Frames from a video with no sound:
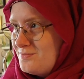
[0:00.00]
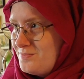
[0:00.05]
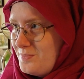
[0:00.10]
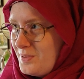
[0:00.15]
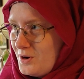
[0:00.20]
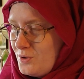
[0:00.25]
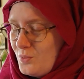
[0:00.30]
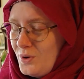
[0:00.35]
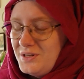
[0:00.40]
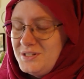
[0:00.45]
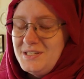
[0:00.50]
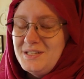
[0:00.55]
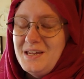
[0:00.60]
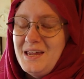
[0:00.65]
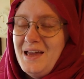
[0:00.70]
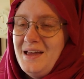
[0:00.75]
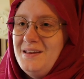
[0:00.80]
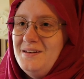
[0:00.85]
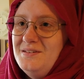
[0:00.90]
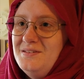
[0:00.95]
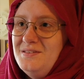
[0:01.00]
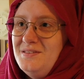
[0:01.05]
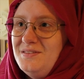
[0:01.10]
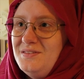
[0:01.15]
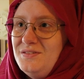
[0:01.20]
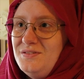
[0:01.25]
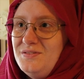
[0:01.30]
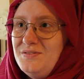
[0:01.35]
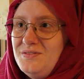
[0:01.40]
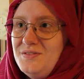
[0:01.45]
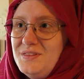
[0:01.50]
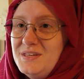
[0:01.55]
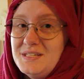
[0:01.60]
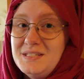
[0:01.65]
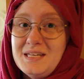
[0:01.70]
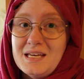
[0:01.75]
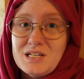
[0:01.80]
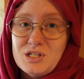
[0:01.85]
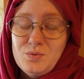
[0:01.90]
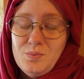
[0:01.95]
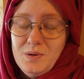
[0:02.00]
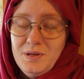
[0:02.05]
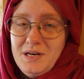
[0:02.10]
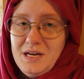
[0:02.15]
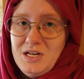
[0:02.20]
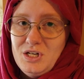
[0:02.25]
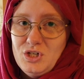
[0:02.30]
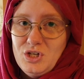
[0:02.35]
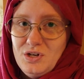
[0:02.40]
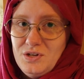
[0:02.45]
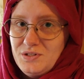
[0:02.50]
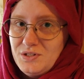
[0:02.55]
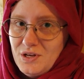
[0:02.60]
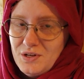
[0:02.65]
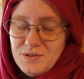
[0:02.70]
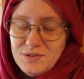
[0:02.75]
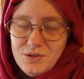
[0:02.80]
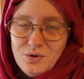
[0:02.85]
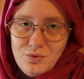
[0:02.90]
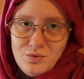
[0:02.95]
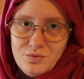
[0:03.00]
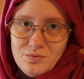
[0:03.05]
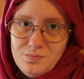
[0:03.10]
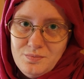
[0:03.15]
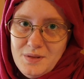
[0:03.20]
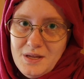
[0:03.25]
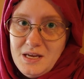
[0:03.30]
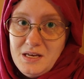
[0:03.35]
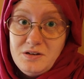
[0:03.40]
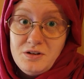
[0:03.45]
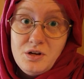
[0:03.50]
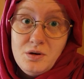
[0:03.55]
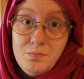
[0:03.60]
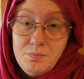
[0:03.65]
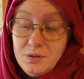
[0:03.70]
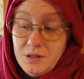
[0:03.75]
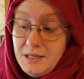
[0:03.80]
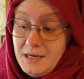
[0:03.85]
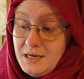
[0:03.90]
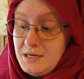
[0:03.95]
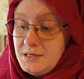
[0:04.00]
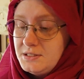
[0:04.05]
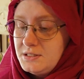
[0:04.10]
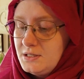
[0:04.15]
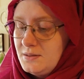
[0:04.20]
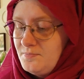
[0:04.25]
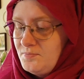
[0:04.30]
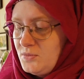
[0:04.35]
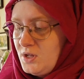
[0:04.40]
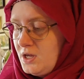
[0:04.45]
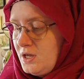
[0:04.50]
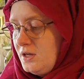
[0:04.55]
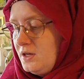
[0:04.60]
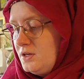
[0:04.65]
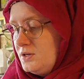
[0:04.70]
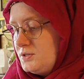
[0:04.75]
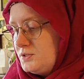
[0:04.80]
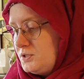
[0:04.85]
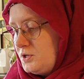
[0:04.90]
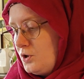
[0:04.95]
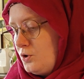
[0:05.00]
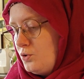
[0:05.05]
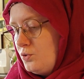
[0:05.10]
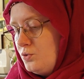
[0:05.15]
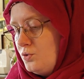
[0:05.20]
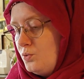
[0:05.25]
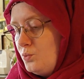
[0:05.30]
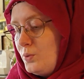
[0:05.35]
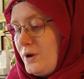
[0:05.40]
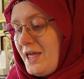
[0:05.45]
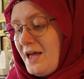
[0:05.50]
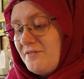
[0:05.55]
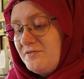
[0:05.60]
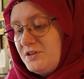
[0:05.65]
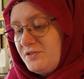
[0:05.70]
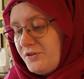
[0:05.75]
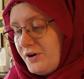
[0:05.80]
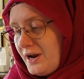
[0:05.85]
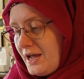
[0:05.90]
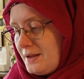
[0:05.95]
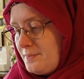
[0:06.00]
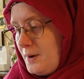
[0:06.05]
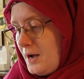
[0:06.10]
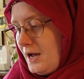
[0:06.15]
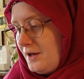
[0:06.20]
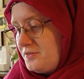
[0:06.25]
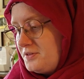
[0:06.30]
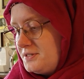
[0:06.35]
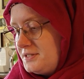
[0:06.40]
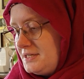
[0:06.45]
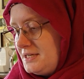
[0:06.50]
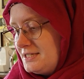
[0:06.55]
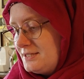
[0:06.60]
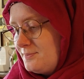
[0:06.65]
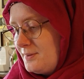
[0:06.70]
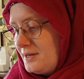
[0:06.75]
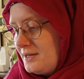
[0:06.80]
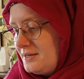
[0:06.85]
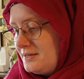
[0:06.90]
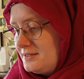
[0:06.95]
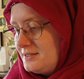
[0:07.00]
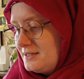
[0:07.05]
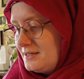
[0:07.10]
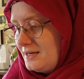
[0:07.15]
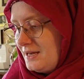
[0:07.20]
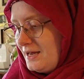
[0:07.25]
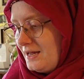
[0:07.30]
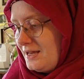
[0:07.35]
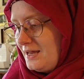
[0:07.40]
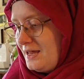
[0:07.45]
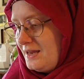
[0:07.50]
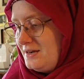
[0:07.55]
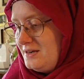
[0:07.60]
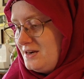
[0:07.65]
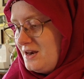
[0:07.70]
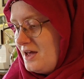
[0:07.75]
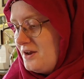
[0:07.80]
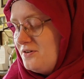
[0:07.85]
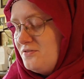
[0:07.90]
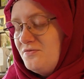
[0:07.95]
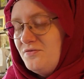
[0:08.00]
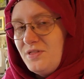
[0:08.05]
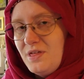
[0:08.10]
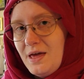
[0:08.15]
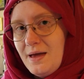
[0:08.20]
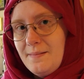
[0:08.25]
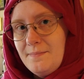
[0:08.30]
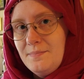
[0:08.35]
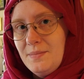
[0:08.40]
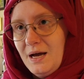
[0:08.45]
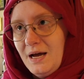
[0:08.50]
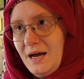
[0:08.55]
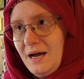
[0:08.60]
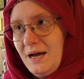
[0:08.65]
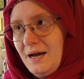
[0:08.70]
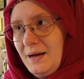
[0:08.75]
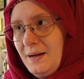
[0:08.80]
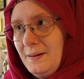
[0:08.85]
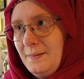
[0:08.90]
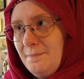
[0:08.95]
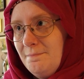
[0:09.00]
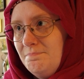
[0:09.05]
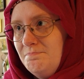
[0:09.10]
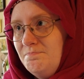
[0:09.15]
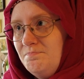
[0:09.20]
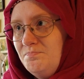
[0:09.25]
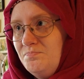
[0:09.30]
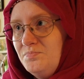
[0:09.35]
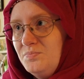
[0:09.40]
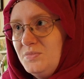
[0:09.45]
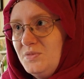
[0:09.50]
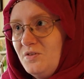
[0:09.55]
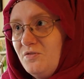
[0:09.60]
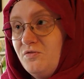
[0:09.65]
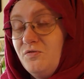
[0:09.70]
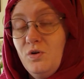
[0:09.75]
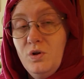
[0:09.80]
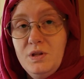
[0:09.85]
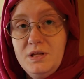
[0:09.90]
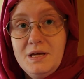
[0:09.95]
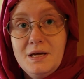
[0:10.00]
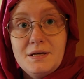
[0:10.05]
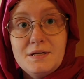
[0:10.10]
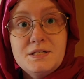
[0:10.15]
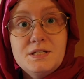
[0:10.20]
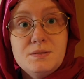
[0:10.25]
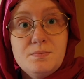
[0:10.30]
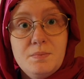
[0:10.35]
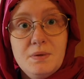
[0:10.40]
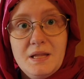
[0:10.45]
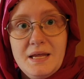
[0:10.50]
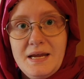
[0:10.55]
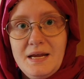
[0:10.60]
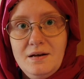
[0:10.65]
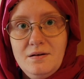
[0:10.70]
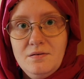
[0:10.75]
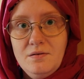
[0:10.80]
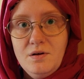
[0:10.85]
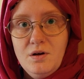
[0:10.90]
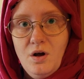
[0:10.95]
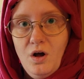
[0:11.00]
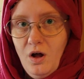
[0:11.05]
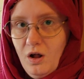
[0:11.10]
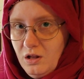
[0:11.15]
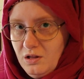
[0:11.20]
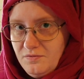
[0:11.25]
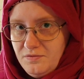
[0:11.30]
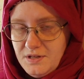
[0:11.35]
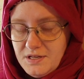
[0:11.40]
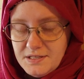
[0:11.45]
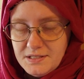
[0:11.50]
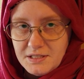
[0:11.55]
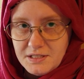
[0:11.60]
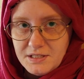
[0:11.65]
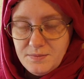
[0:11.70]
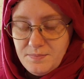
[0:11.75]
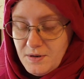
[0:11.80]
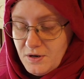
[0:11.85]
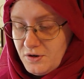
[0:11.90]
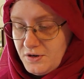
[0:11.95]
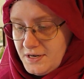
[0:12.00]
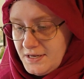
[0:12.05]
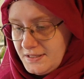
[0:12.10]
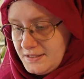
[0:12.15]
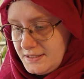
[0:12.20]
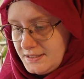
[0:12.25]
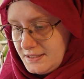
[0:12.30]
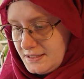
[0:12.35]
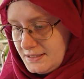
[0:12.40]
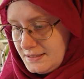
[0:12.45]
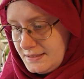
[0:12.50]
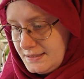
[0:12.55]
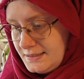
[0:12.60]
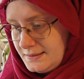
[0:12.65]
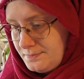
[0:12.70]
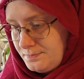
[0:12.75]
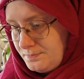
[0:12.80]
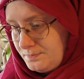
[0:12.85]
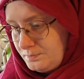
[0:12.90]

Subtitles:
But once again, this explanation is also incomplete. So we have different hypotheses, but none of them fully explain all of these experiences.